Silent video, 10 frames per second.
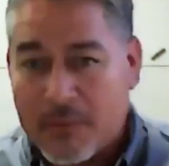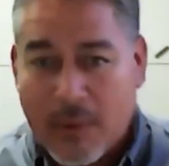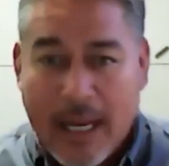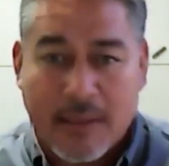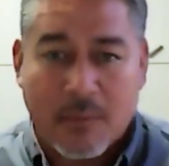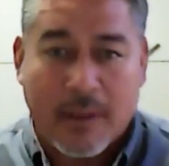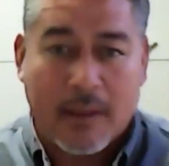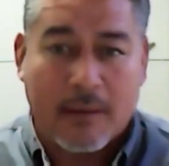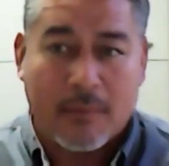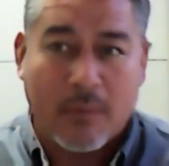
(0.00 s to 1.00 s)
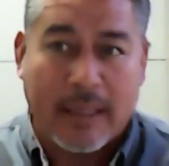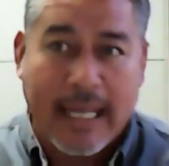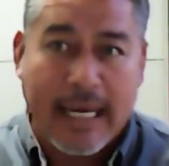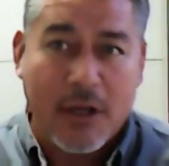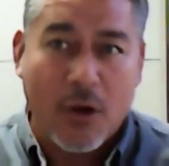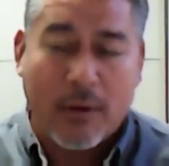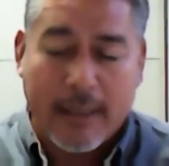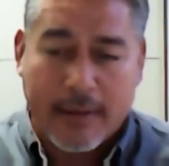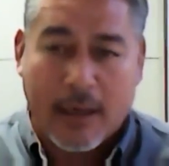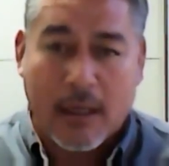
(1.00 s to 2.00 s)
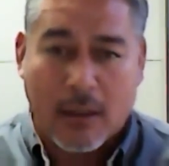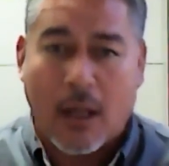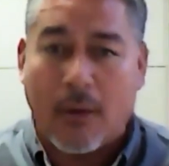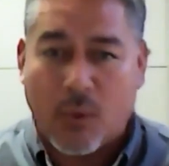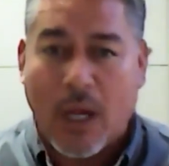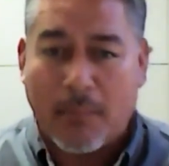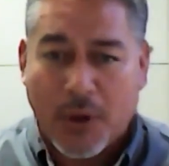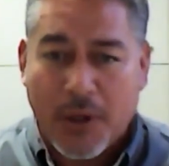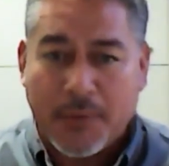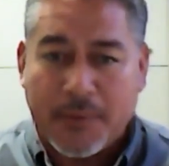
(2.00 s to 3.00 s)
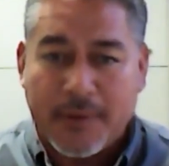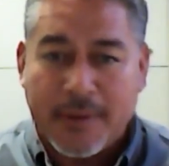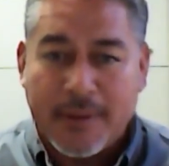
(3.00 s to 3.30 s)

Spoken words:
the rats when they know that they outnumber you,